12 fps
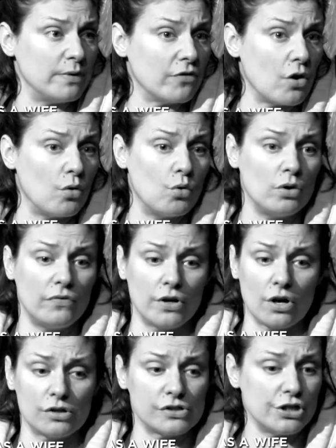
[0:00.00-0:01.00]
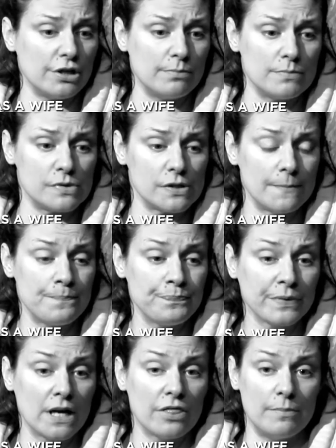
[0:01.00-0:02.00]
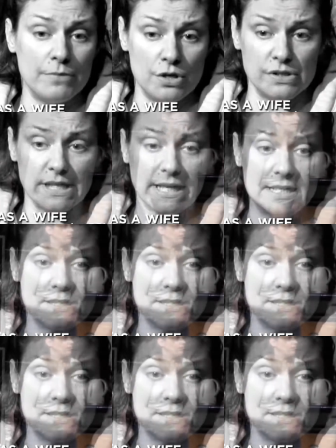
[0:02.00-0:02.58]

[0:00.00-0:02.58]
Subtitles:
we've got all of the costumes, the music